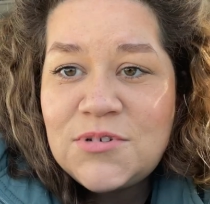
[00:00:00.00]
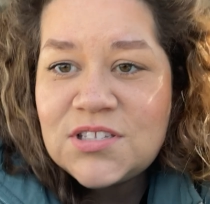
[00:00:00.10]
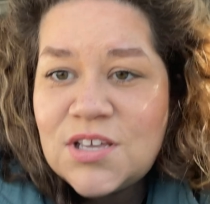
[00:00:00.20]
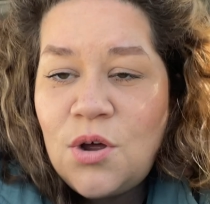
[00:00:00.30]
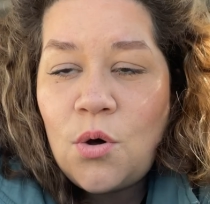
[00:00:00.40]

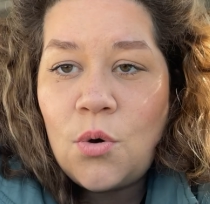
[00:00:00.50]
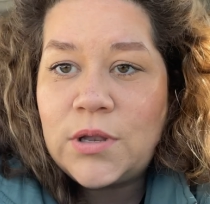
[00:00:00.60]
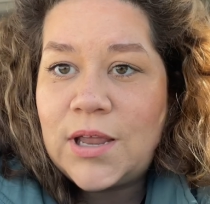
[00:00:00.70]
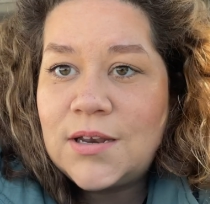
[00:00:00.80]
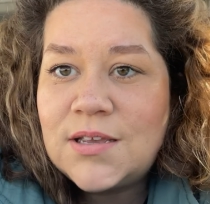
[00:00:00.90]
just gonna
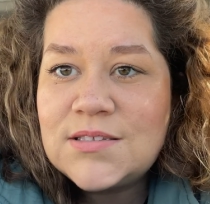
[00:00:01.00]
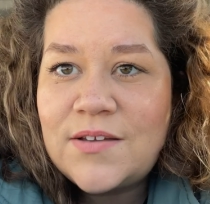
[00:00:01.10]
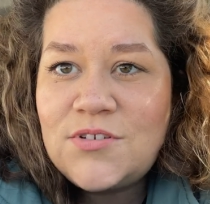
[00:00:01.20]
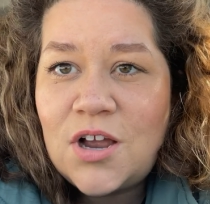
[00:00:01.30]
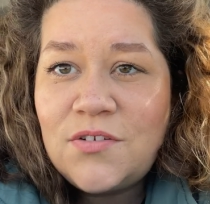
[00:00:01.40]
hold it because
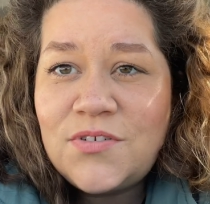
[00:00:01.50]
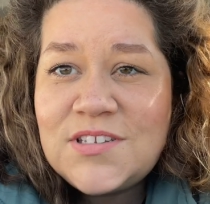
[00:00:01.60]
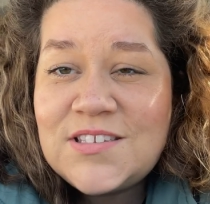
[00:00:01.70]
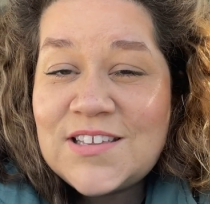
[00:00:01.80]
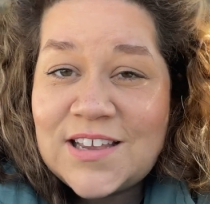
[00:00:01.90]
I've talked for
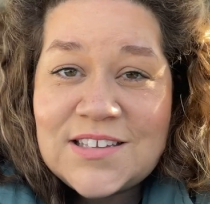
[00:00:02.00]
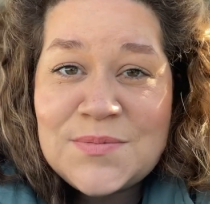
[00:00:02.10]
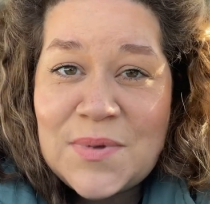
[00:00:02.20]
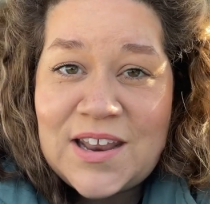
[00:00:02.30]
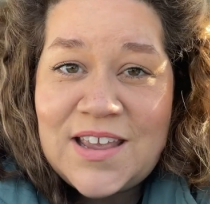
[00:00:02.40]

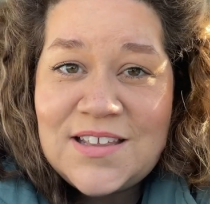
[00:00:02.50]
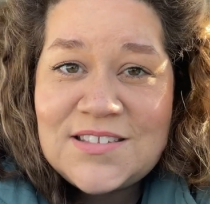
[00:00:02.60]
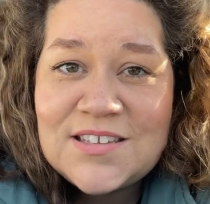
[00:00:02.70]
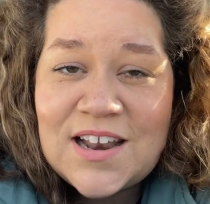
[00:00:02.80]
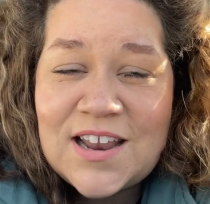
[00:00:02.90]
6
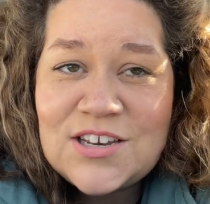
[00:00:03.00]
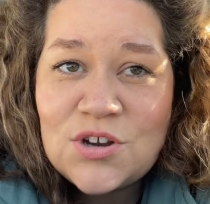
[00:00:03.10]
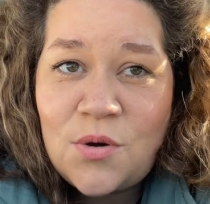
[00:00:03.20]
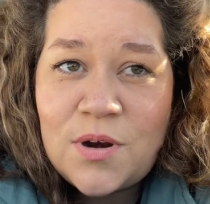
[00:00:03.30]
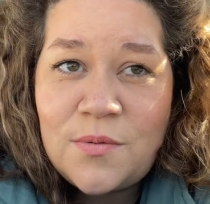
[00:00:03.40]
minutes and I
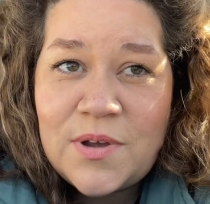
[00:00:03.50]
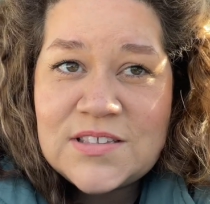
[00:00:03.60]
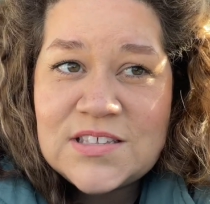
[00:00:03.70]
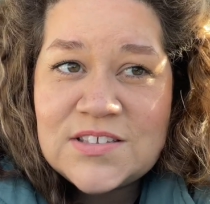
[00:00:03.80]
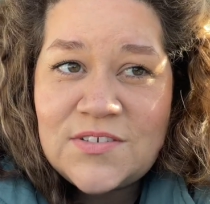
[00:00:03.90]
don't want to
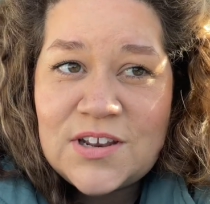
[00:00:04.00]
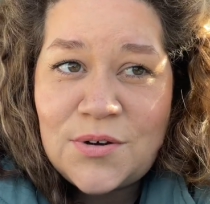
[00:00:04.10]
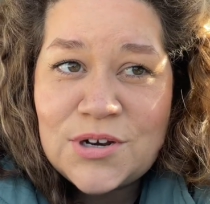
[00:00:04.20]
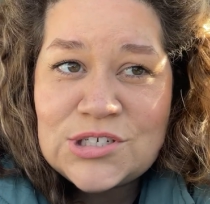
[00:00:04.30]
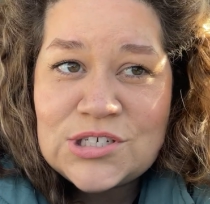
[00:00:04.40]
waste this video
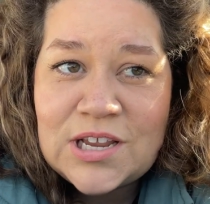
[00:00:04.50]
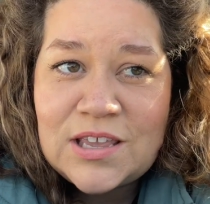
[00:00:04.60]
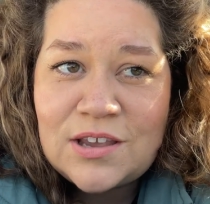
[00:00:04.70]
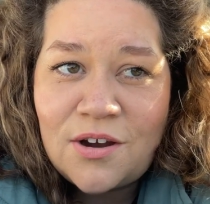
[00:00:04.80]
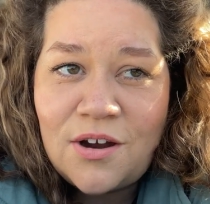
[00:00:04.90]
on a
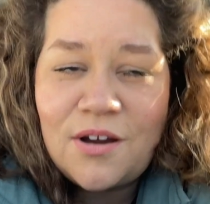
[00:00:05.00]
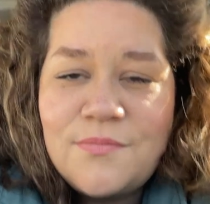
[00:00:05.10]
shaky car.